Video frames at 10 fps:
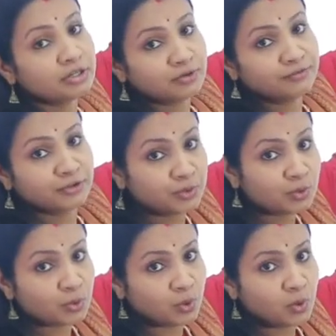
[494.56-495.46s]
of
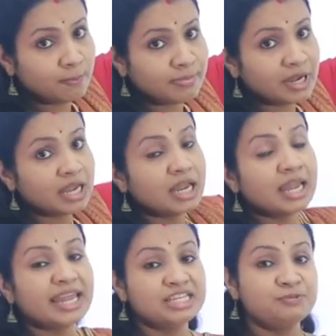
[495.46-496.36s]
Europe
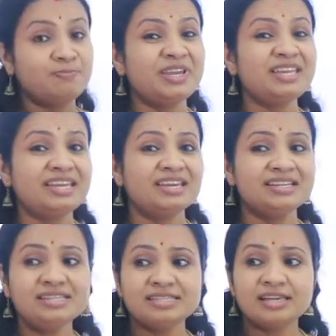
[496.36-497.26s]

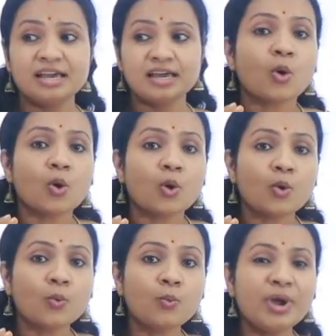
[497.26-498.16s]
experience
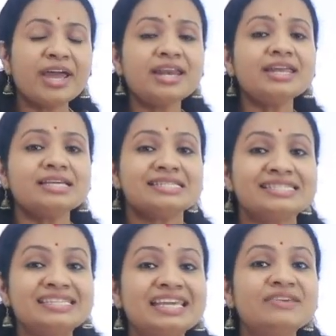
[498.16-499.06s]
very
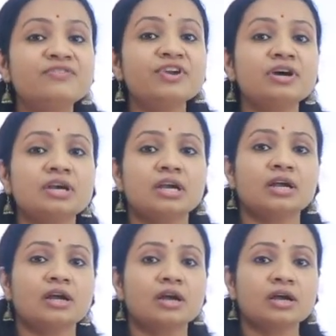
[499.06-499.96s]
severe
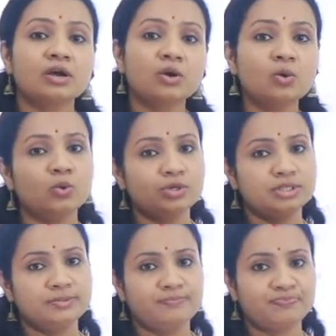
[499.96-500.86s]
cold.
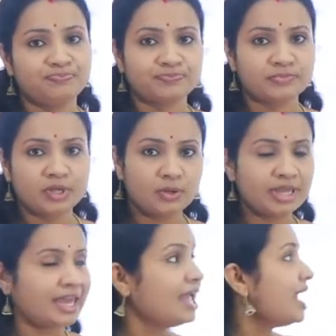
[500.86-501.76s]

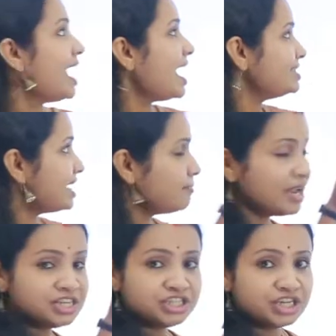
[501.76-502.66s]
Okay, as I
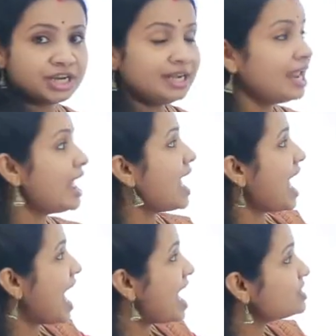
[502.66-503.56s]
mentioned,
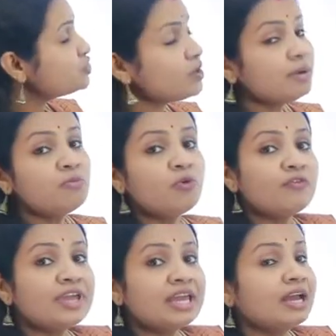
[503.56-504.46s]
as you are
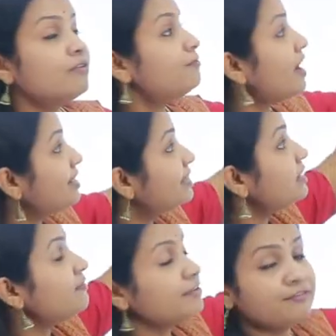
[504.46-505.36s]
moving farther
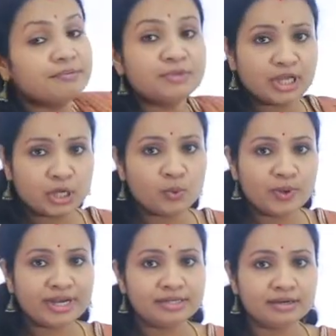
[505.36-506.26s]
away from the
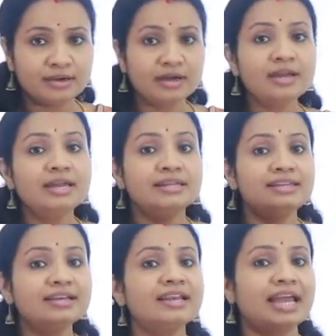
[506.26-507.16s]
equator,
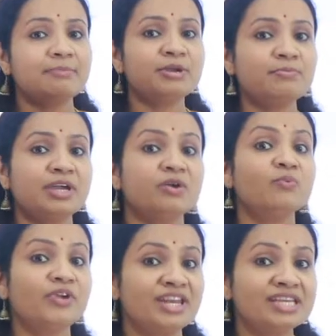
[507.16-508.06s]
the climate
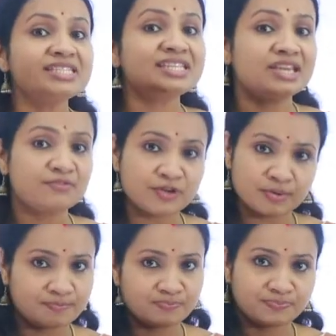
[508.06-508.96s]
becomes very severe.
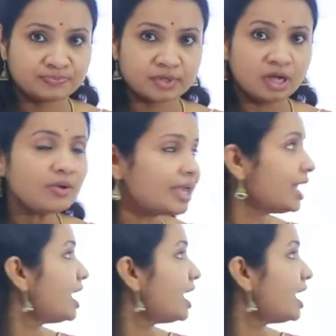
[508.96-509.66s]
Okay,